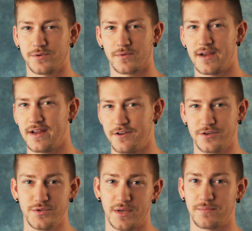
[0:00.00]
right and
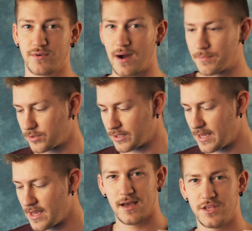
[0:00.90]
you're doing it properly.
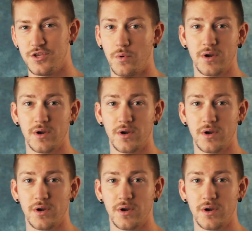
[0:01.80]
You